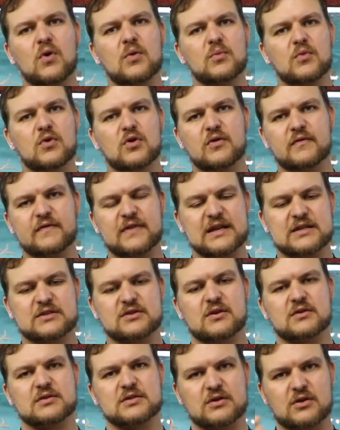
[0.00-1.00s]
and more of that
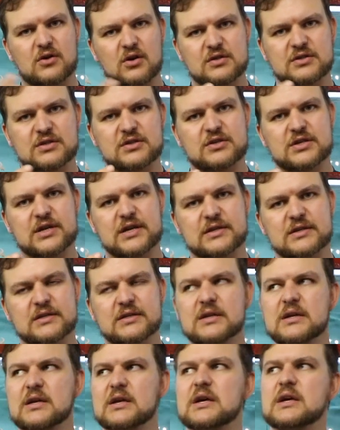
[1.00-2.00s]
toxin concentrated.
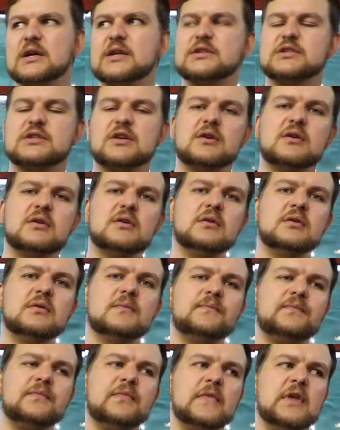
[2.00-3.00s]
So
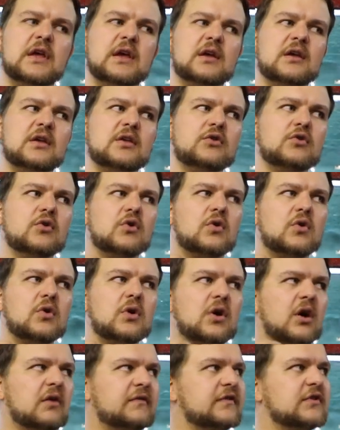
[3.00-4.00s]
your
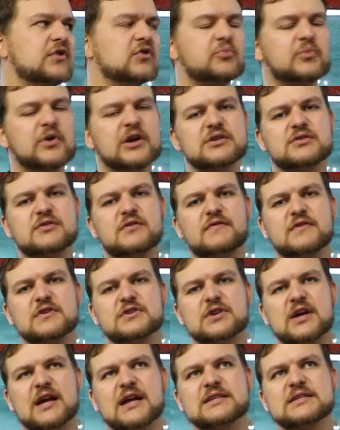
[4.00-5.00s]
predatory fish
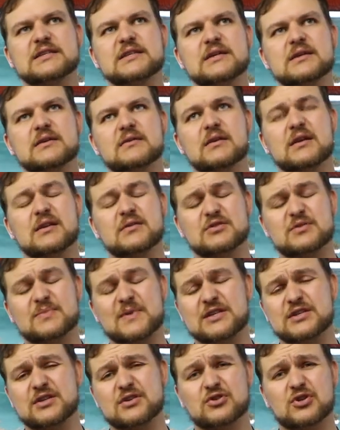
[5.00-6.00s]
are actually,
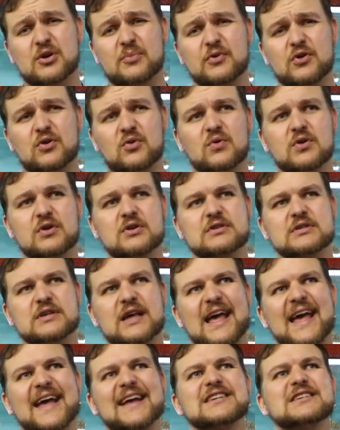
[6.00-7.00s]
especially in tropical waters,
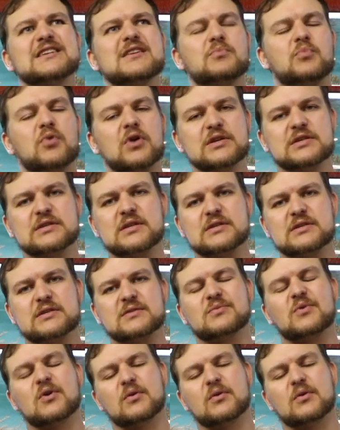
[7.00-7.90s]
are actually poisonous.